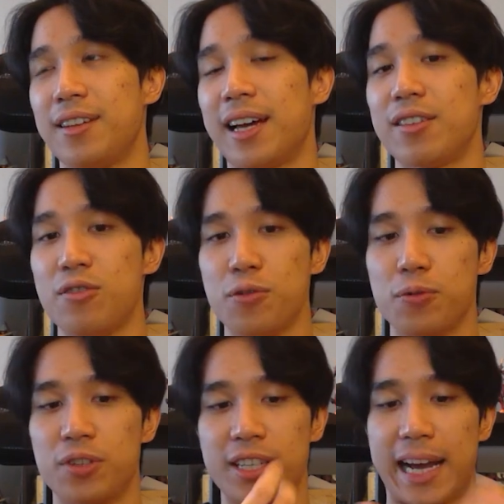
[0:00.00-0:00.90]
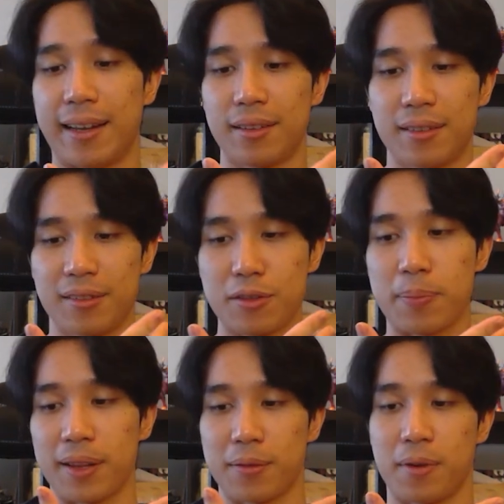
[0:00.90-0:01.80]
a nice new stat to
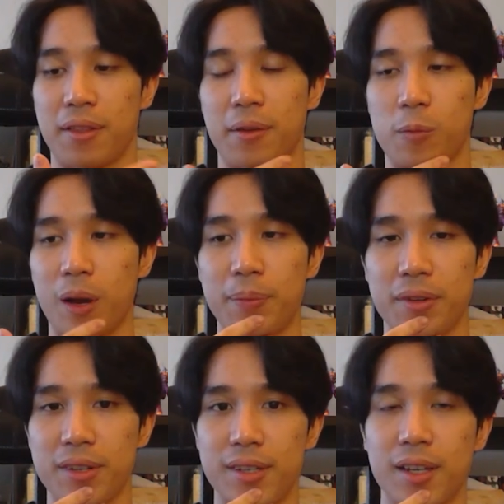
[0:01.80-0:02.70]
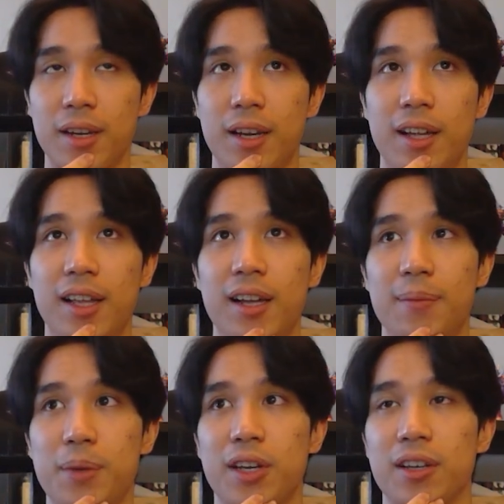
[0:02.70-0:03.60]
play with on weapons,
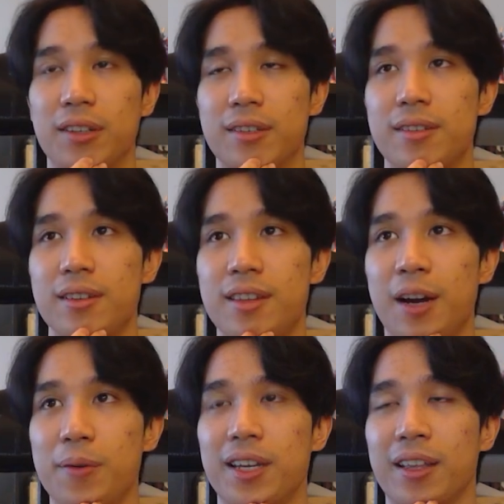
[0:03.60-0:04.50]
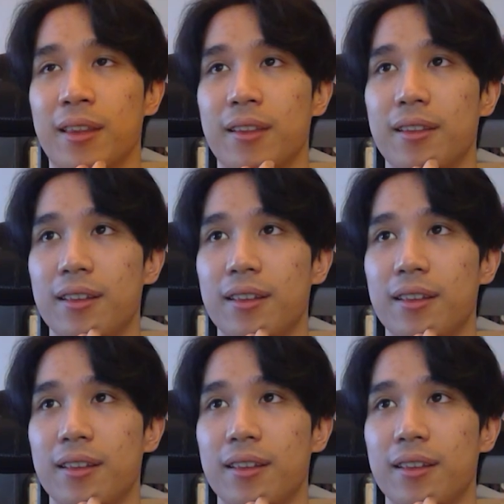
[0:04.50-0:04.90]
because now we can